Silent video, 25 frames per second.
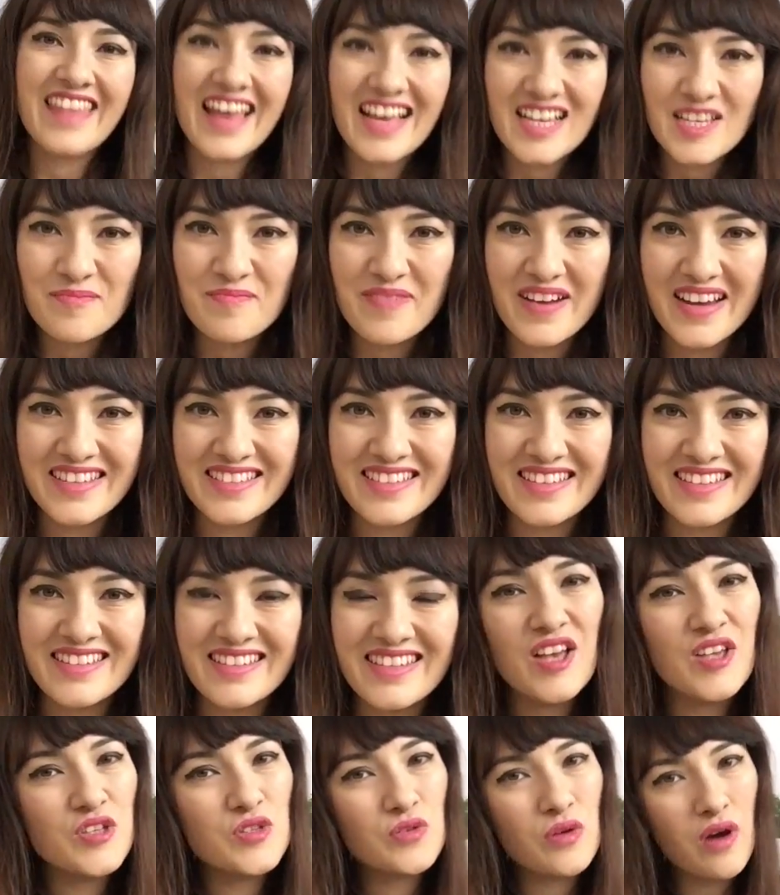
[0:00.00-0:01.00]
Thanks, Brendan.
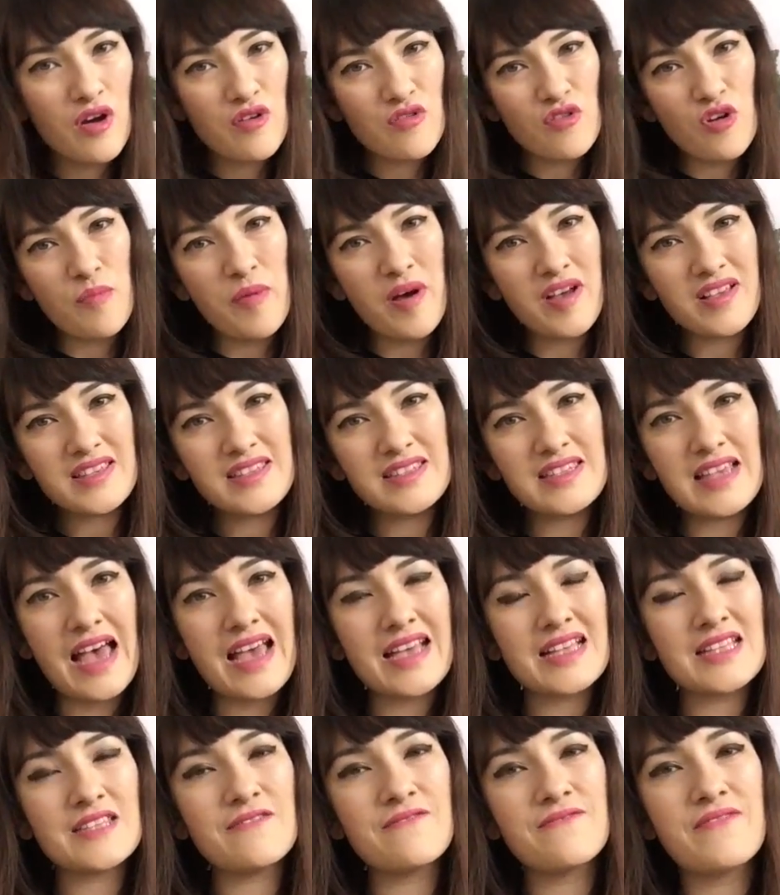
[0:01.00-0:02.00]
So are robots
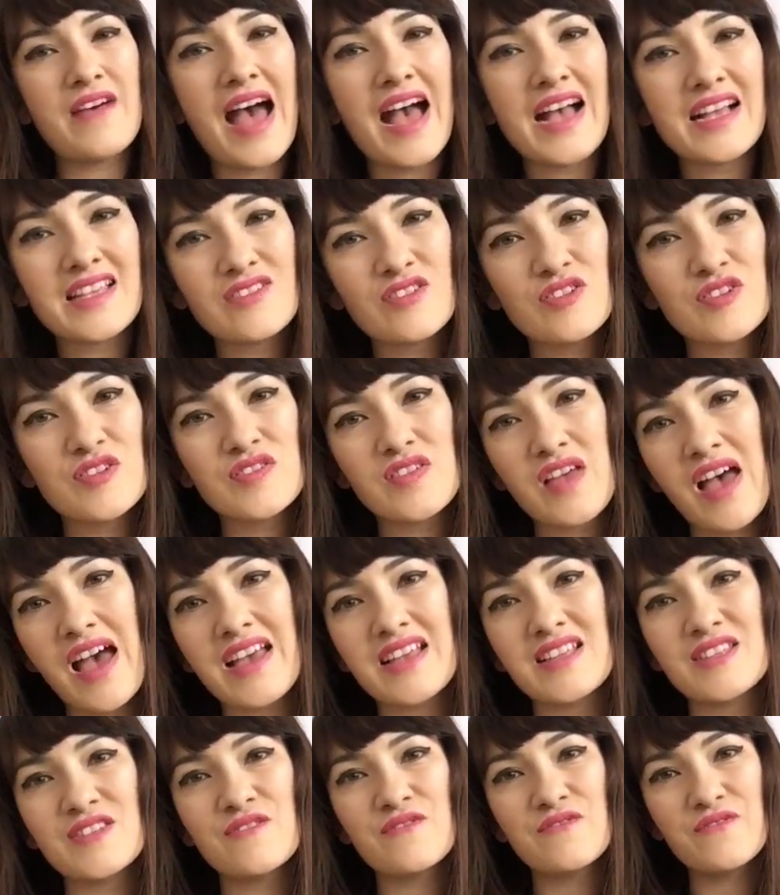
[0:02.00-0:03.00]
science fact or
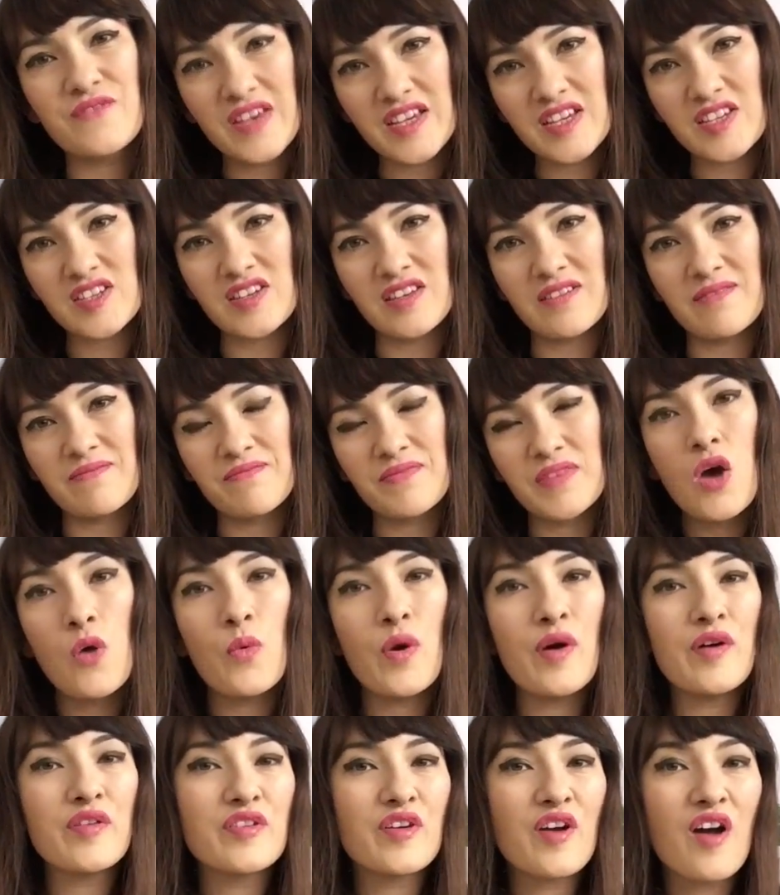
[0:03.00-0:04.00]
science fiction?
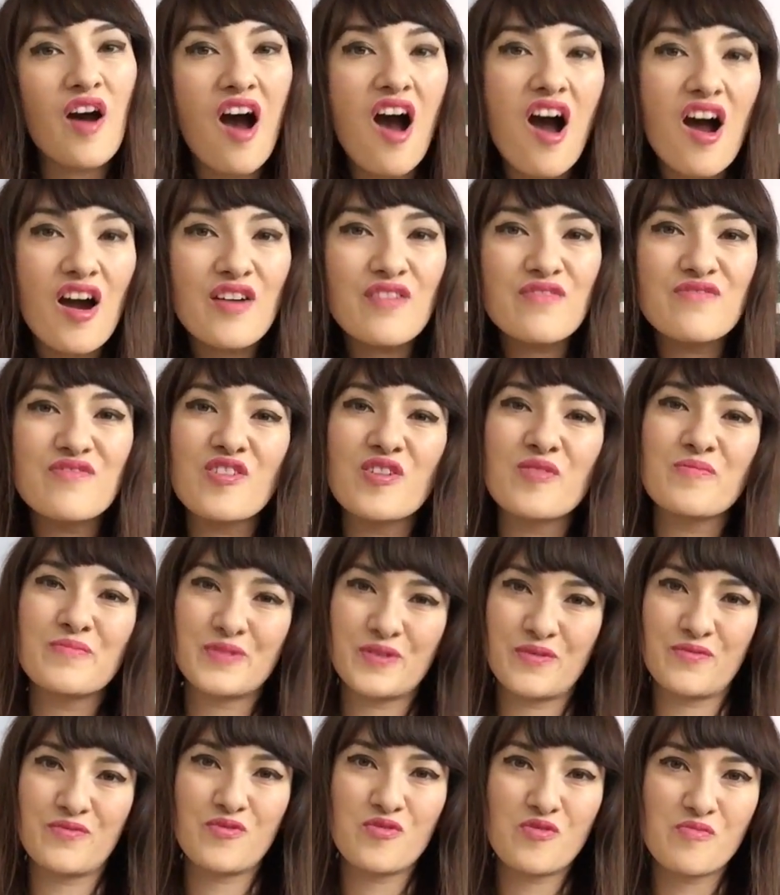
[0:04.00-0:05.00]
Well, there are forms
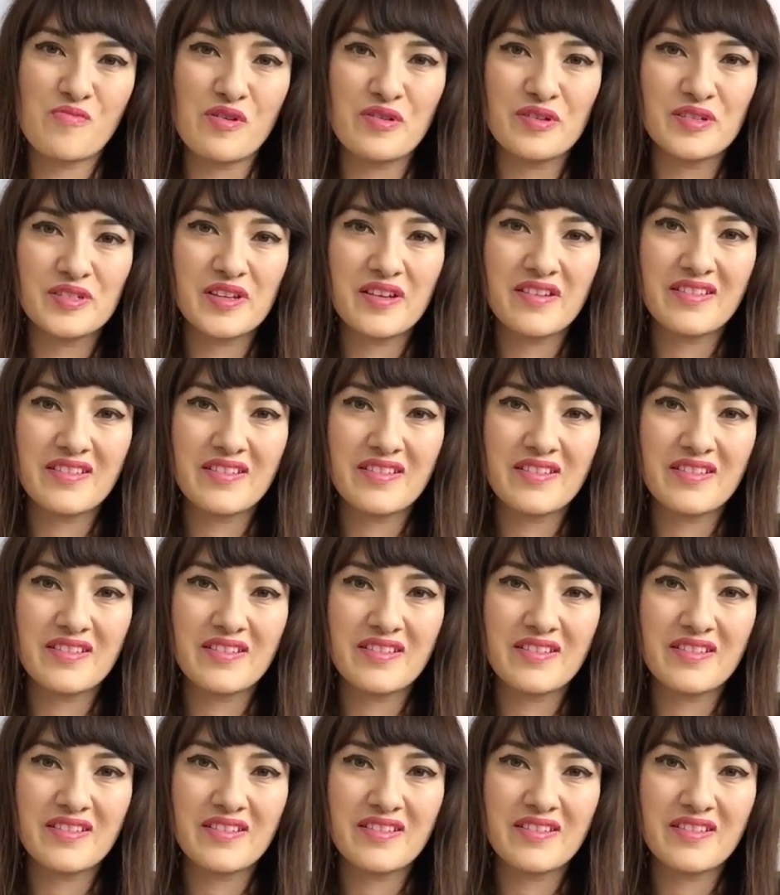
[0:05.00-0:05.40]
of robots